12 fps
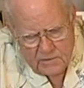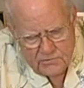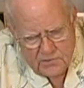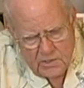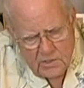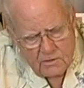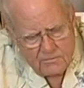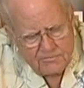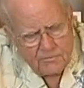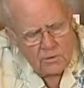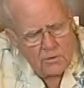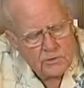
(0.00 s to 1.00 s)
sealer
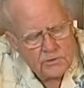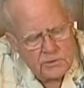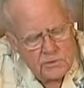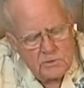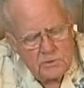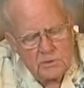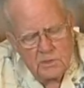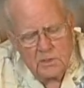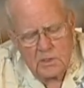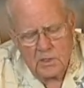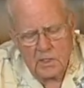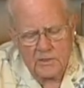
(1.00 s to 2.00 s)
first,
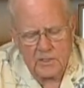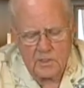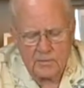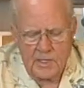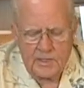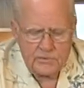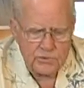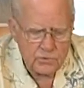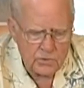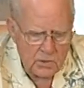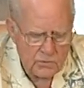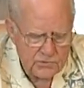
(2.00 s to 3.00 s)
and then about 2
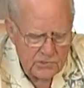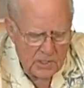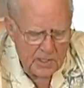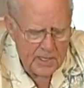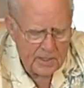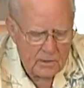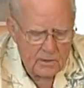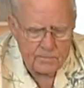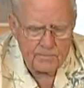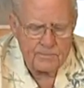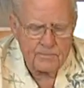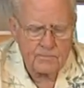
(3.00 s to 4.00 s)
coats of lacquer.
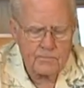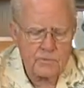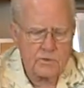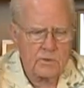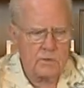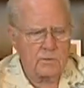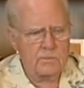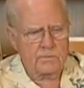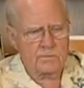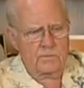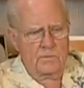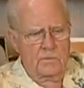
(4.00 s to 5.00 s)
So,
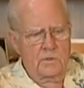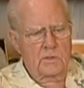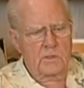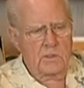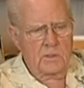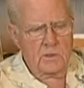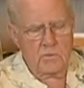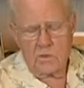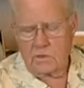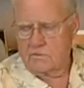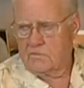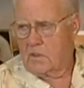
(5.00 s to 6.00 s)

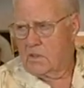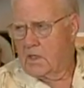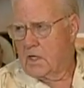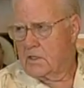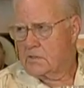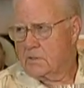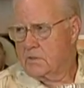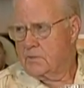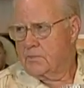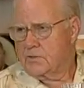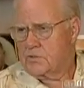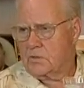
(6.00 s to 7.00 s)
works very nicely and
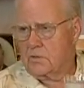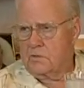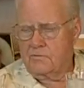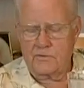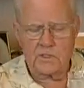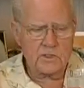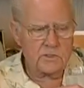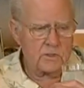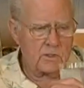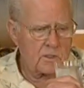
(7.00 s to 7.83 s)
puts a good finish on it.